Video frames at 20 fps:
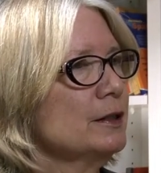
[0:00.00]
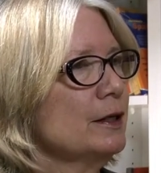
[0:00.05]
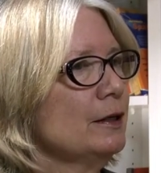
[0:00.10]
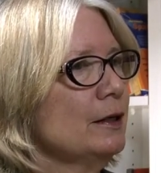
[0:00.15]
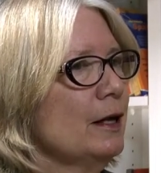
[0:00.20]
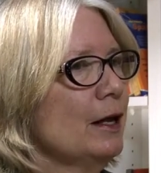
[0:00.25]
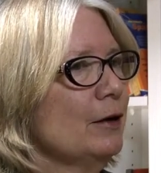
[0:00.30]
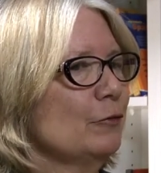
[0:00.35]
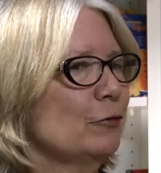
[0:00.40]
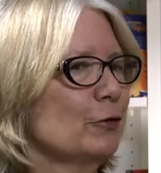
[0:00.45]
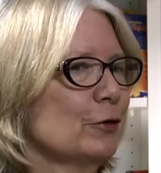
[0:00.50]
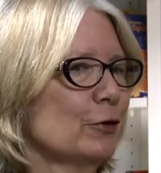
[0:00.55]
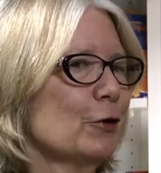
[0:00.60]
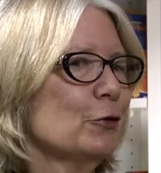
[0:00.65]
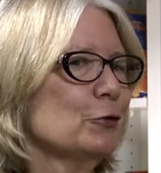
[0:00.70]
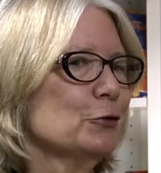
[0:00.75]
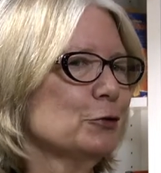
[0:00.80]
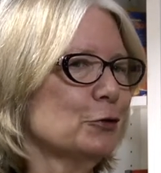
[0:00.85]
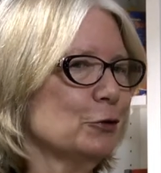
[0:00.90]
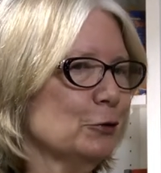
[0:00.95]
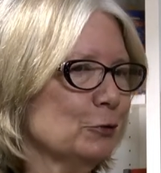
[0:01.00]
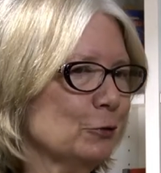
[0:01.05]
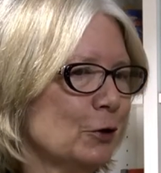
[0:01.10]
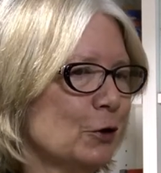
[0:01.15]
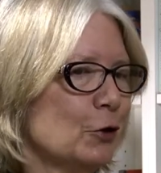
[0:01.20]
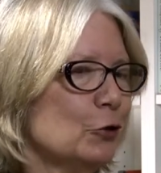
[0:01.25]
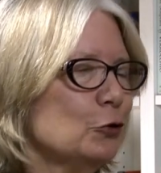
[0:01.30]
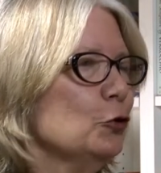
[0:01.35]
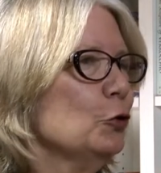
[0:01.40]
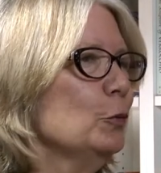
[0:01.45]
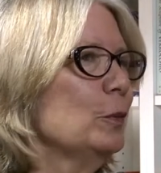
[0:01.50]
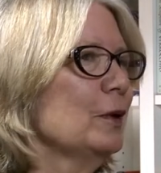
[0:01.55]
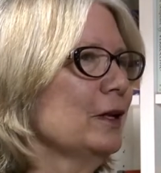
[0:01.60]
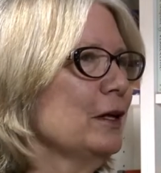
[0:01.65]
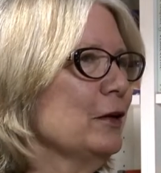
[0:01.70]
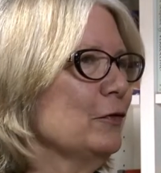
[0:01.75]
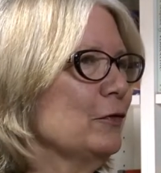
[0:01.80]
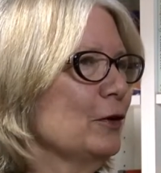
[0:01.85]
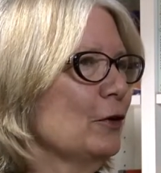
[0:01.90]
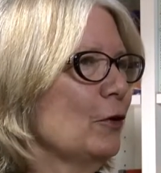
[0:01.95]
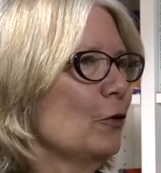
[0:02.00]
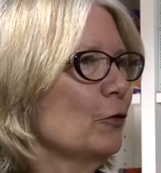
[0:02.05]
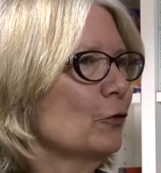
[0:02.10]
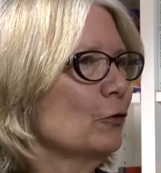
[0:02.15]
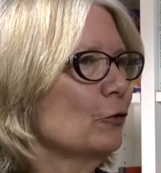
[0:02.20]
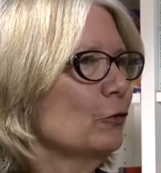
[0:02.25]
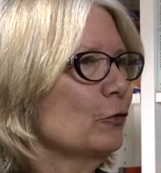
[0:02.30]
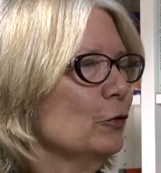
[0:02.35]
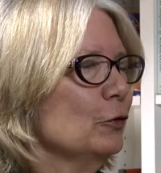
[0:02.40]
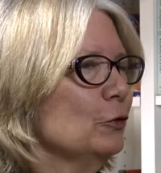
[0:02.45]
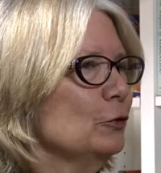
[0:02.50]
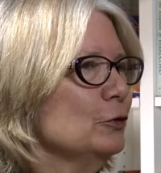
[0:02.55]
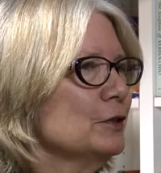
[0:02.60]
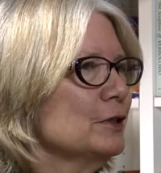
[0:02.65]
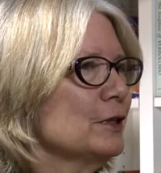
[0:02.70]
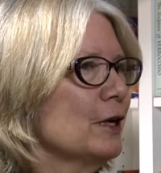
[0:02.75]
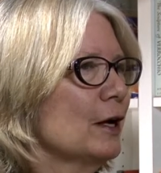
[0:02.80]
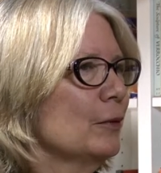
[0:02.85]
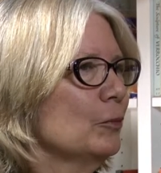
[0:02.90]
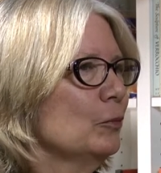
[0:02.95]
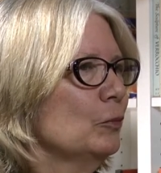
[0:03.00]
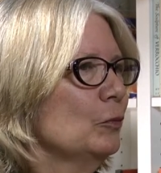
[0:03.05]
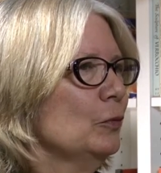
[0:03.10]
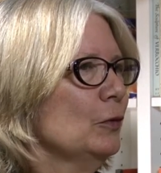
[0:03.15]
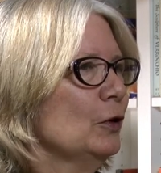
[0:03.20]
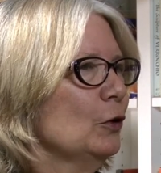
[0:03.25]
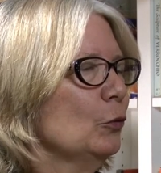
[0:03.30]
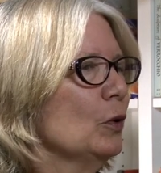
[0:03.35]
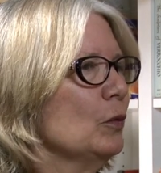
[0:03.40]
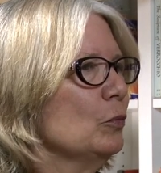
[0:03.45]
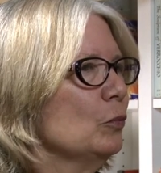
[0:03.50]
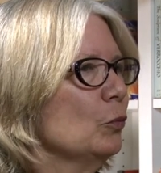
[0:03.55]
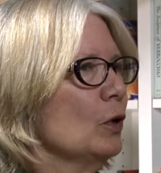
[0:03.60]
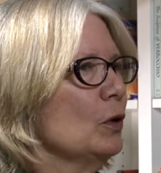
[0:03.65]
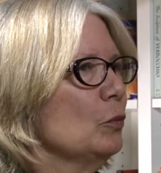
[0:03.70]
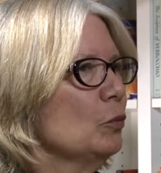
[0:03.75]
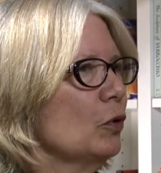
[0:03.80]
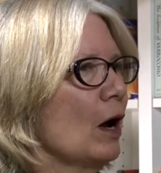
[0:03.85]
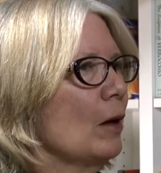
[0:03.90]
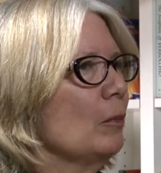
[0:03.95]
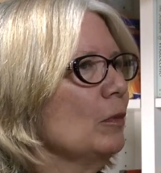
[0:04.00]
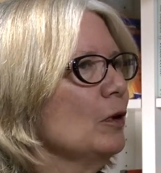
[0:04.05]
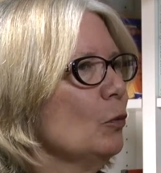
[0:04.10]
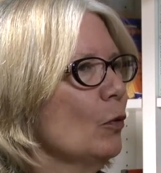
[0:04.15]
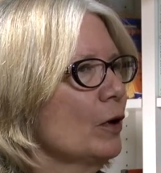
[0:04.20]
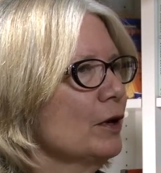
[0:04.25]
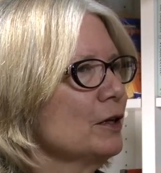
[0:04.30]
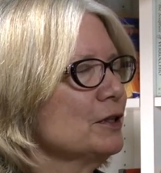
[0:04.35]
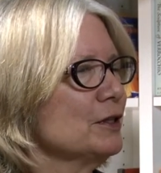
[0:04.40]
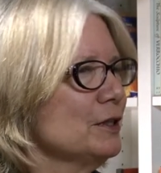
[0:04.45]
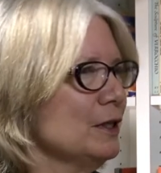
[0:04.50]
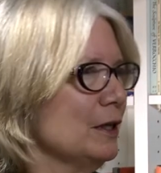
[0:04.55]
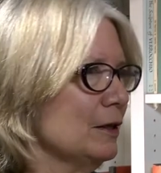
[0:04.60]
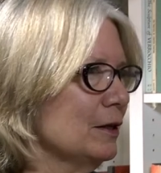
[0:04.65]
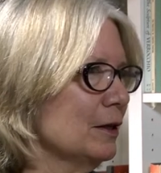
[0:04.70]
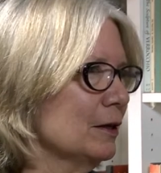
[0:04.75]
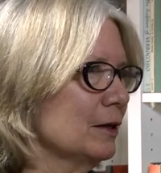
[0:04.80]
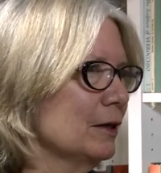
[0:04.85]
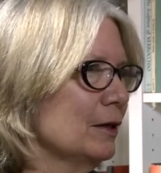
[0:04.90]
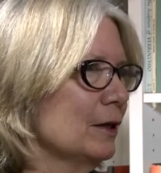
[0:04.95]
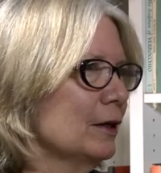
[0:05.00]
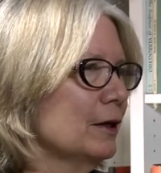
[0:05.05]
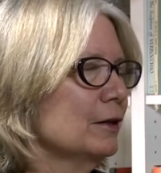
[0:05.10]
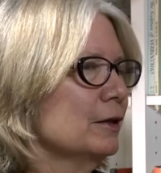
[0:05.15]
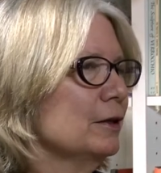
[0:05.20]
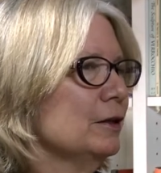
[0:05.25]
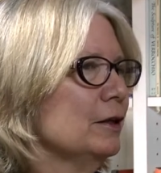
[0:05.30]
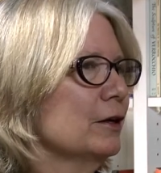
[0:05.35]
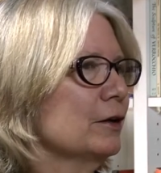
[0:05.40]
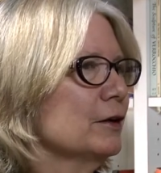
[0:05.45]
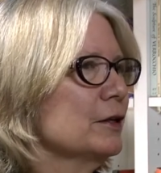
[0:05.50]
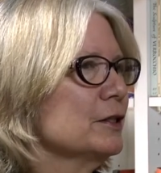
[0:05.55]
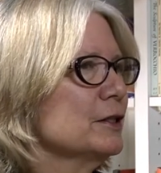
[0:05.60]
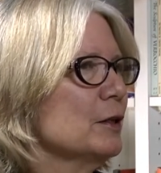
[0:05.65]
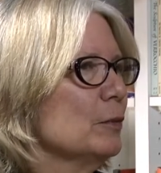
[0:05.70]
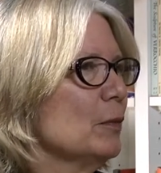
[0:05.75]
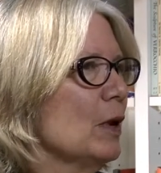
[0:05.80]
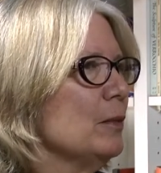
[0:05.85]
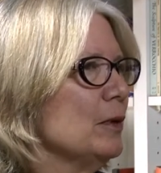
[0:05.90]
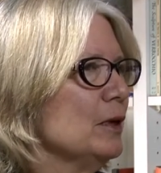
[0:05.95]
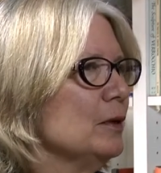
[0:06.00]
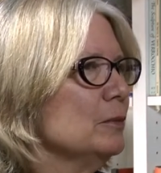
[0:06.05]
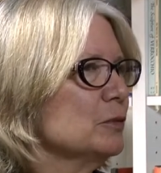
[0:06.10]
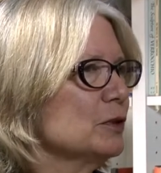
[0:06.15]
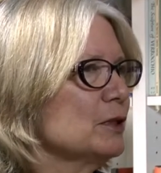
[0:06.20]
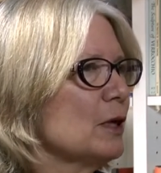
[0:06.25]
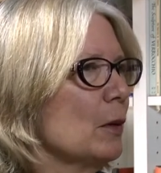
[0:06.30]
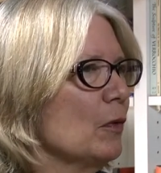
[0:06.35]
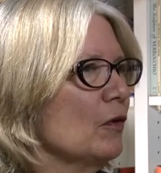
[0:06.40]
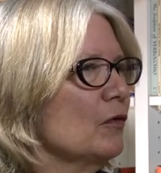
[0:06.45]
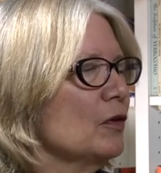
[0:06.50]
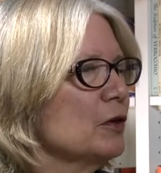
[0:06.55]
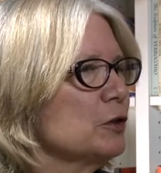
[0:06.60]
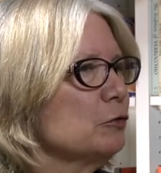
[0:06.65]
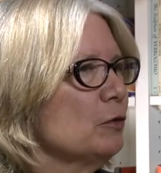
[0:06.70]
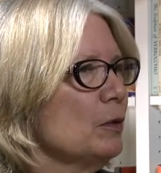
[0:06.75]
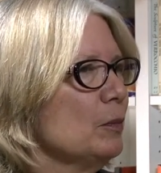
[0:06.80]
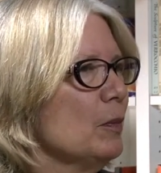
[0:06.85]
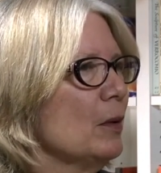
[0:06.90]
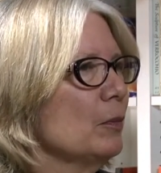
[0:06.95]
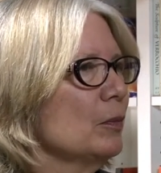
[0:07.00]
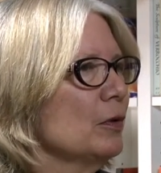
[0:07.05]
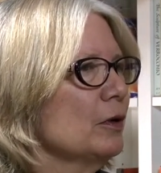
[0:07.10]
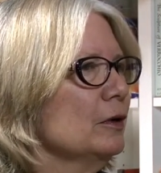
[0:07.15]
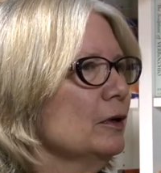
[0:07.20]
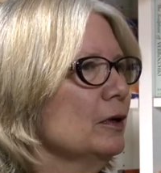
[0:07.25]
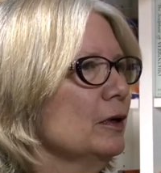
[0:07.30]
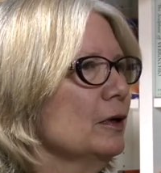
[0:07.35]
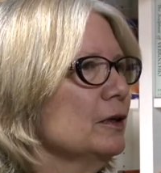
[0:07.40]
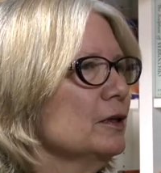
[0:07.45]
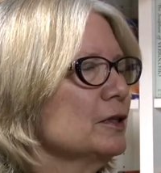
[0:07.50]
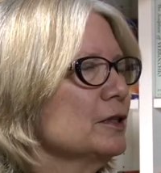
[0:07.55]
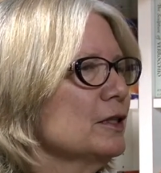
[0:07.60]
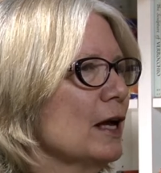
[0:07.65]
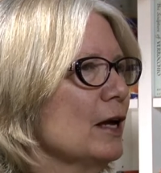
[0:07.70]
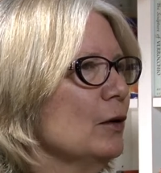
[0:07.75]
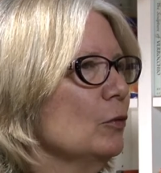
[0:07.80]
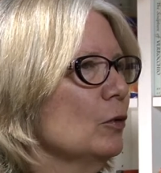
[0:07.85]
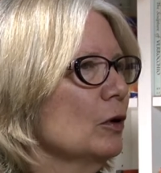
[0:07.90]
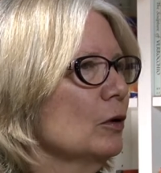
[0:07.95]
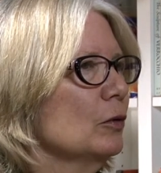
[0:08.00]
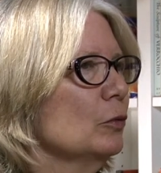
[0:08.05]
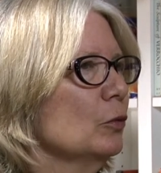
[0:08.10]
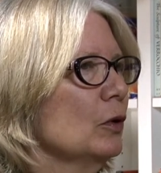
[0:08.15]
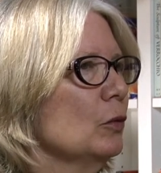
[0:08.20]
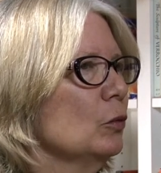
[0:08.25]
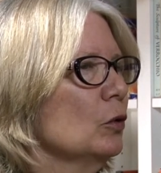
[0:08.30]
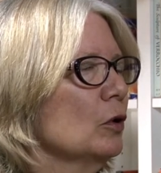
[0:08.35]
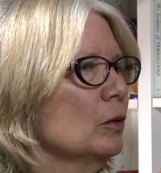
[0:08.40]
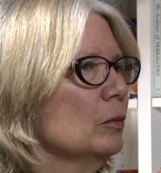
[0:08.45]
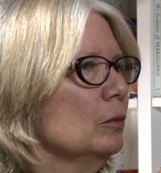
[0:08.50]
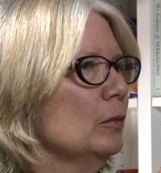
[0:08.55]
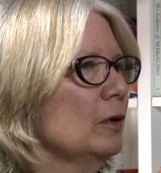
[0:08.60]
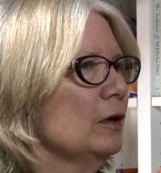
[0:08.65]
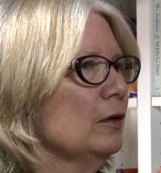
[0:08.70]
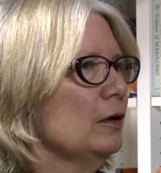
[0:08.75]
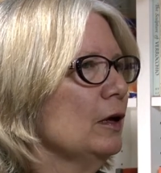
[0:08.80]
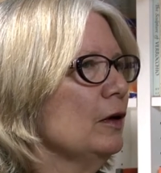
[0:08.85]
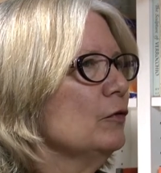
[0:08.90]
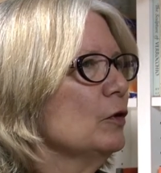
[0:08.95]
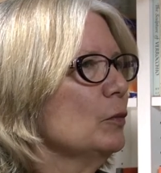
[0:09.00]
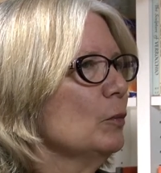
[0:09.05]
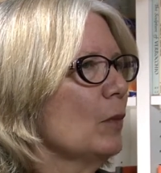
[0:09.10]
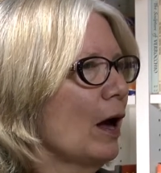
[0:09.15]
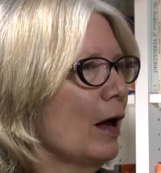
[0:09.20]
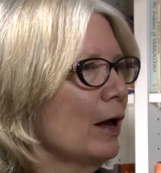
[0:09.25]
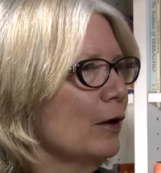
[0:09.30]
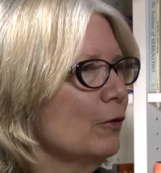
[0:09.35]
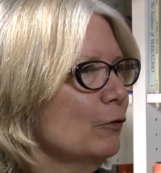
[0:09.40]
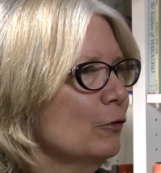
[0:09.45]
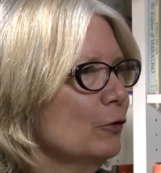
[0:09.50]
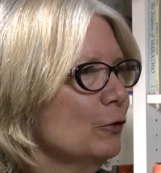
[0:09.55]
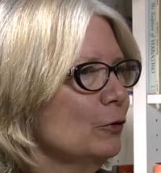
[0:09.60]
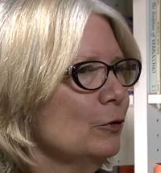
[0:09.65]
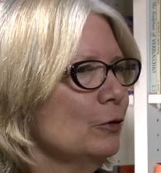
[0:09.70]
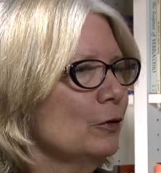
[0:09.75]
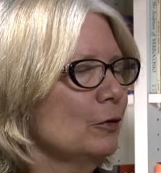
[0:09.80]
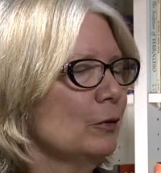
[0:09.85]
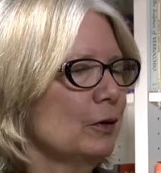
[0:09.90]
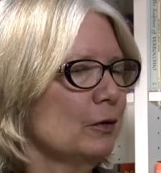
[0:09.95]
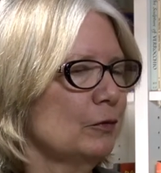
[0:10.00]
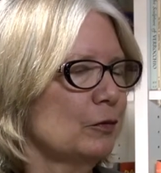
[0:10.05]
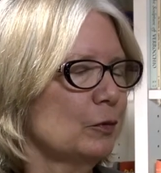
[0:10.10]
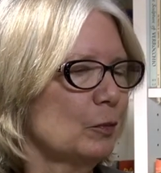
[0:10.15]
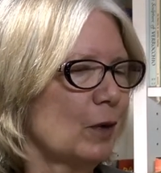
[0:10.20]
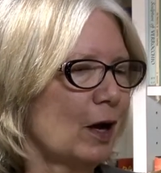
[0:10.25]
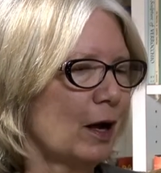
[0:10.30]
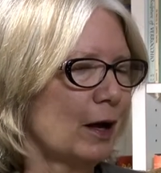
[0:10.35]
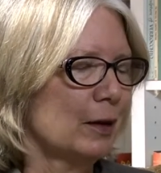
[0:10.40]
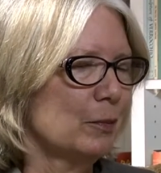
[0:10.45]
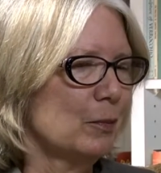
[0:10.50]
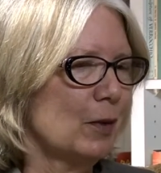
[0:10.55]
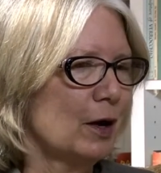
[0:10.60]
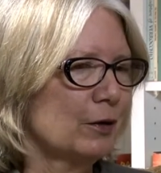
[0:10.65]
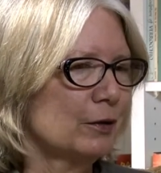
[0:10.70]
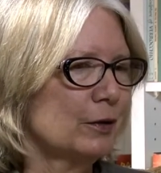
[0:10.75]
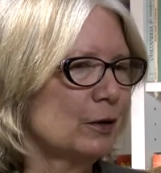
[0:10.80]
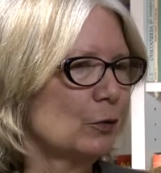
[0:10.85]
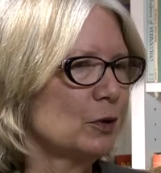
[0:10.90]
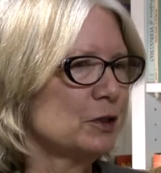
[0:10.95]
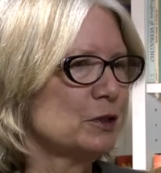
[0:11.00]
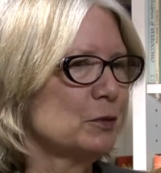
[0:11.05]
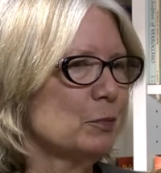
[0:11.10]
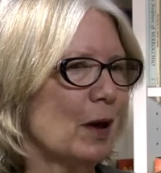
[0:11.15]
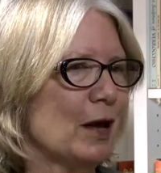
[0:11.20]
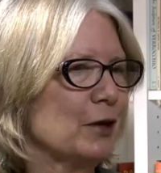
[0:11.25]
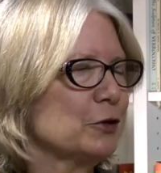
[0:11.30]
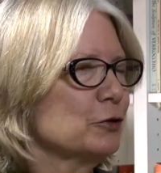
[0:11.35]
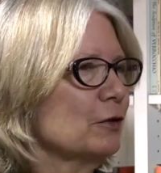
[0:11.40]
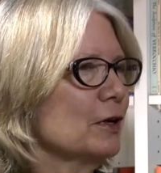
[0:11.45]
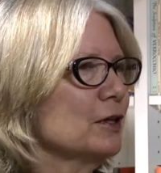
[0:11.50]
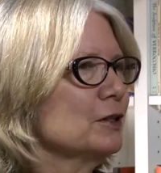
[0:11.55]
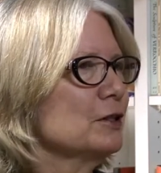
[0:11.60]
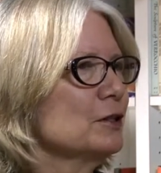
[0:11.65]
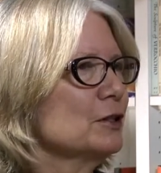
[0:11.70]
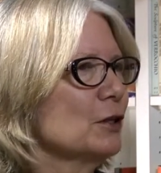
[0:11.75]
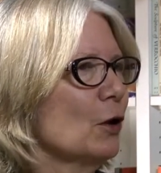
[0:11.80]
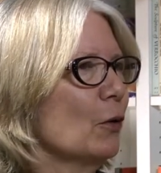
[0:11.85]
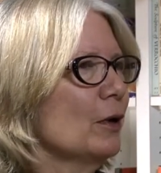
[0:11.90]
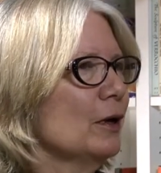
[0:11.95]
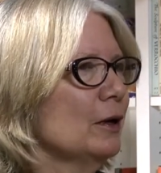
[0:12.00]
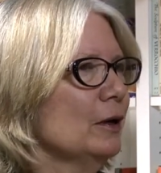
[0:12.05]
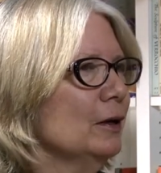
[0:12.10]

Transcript: And for those who do believe in local foods, we'd probably want to see the dairies that maybe some of us remember in the state, where we were even buying food, even buying milk that wasn't pasteurized and so on.